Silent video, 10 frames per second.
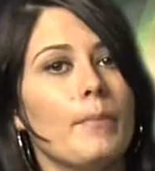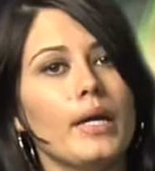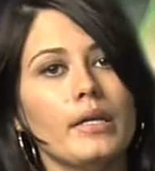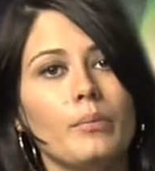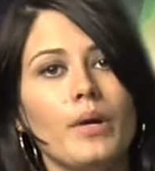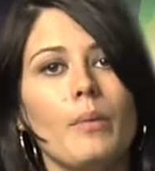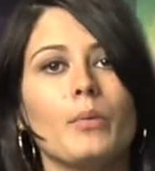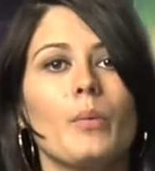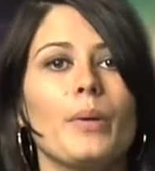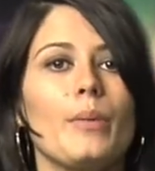but you probably
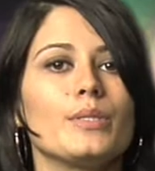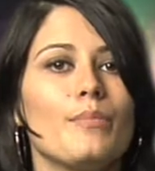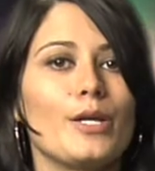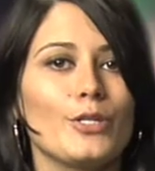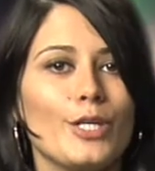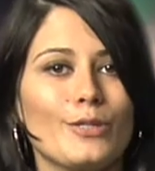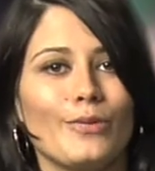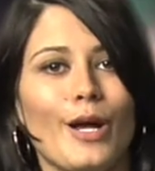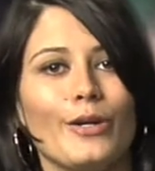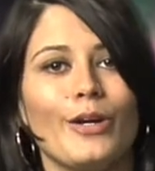won't be able to measure this
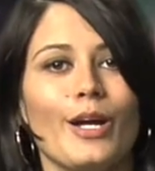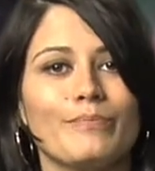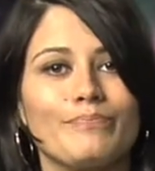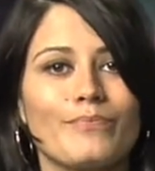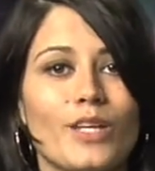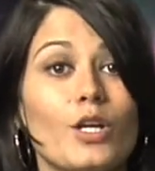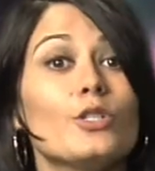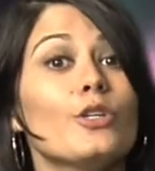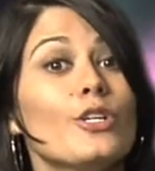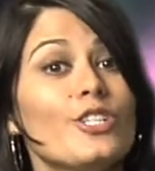one on your own.
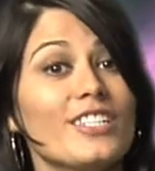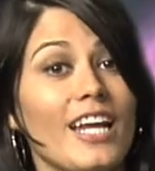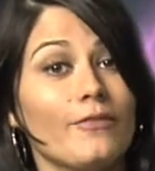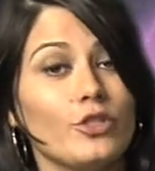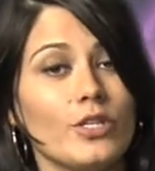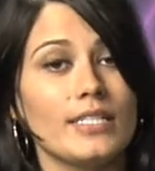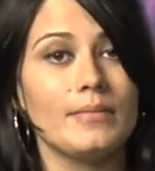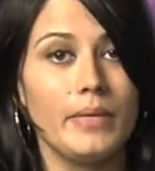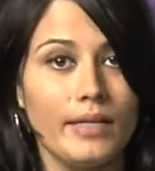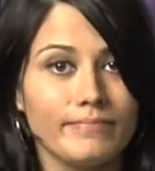So you're just gonna have to trust
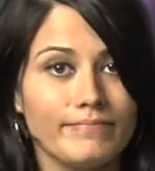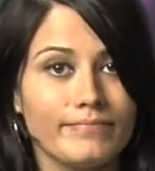me.